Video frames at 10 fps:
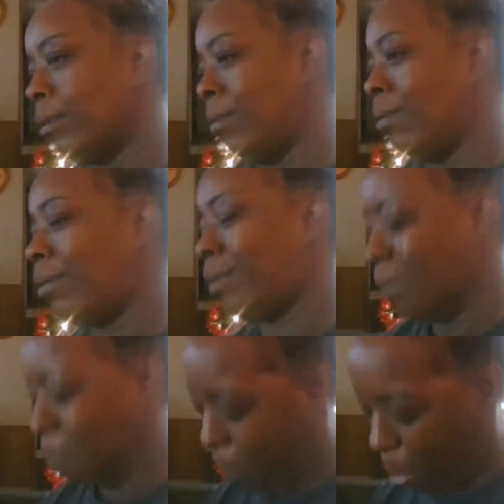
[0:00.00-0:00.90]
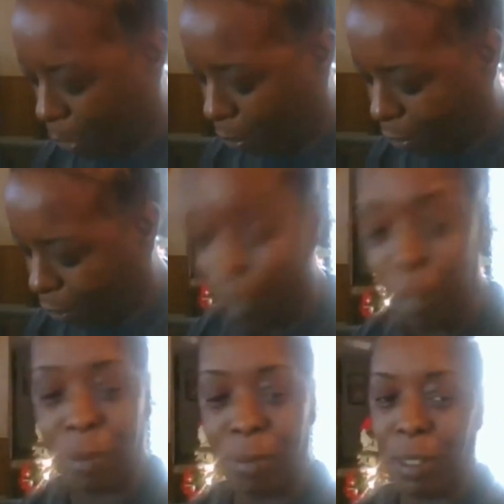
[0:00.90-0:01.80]
it
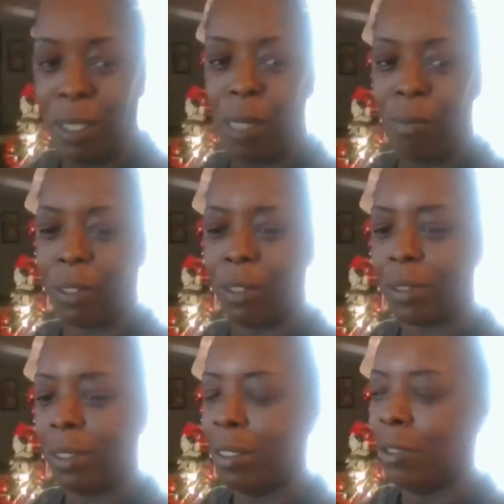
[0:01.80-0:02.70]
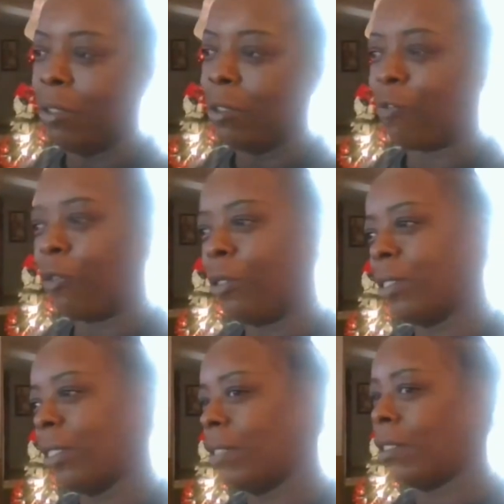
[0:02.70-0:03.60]
calms me down because the first
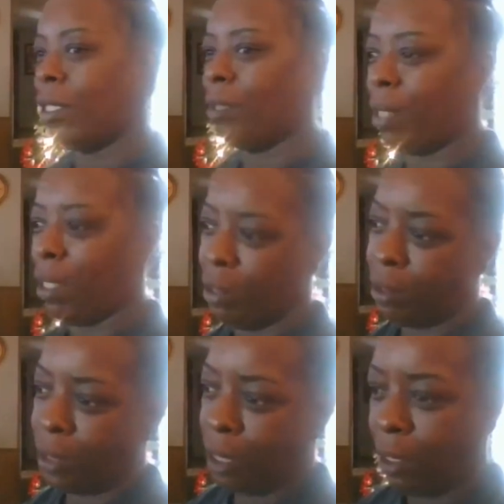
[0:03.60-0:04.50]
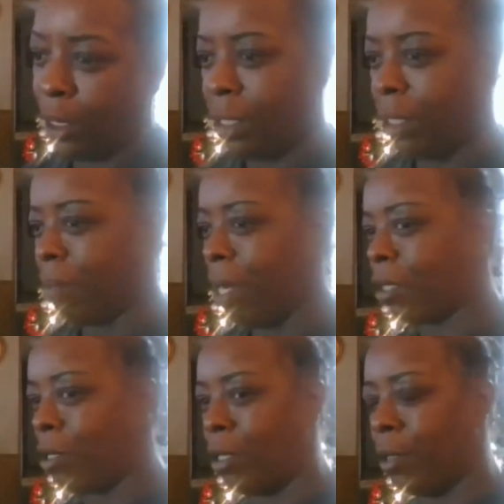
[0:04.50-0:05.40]
thing I thought about is getting it in my
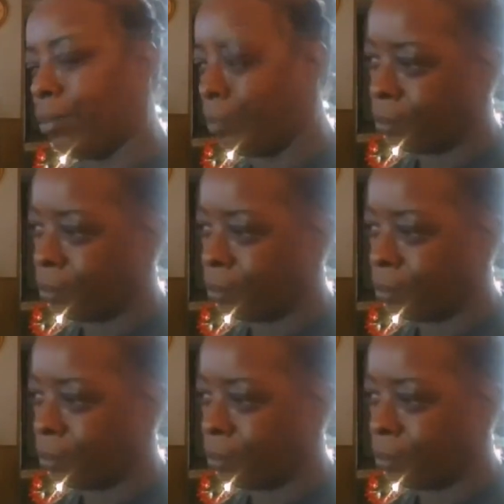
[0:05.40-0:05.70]
car.